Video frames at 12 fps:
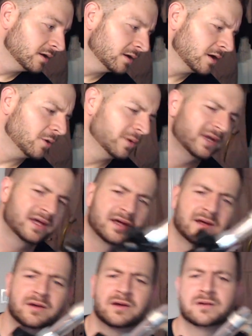
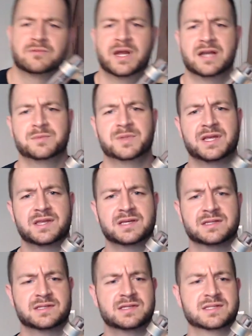randomly
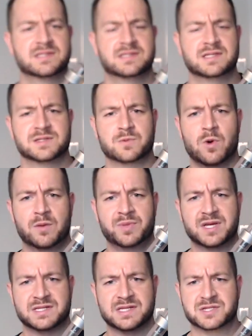this one
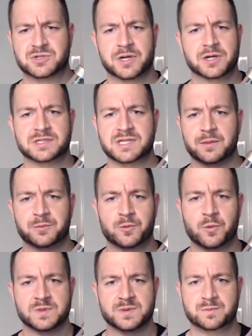piece, this trigger tip
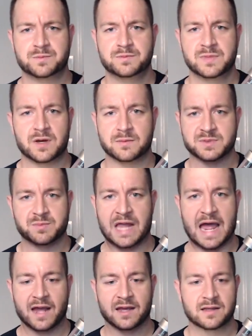comes
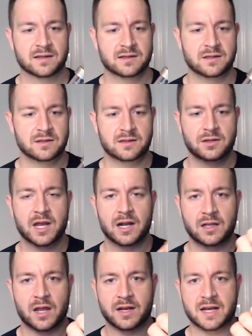black. You get a
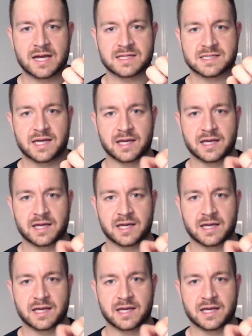lot of nice